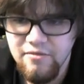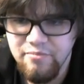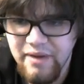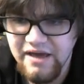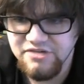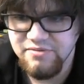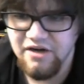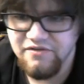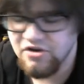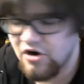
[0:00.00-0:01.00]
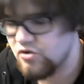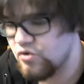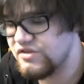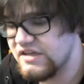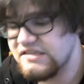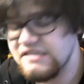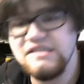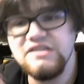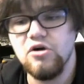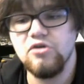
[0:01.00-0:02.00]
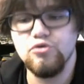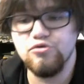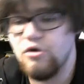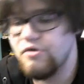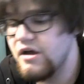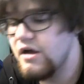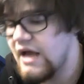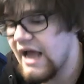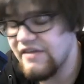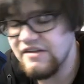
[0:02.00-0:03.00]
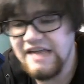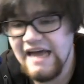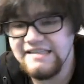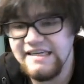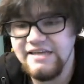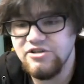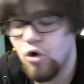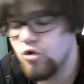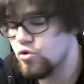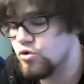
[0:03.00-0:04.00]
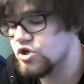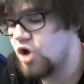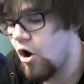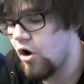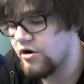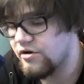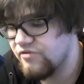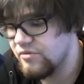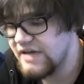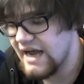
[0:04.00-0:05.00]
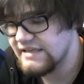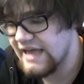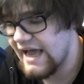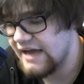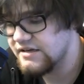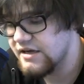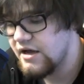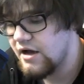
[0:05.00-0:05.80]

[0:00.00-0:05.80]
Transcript: Banishment of the Darklord. This is the Darklord Rhoda, and this adds any Darklord card from deck to hand.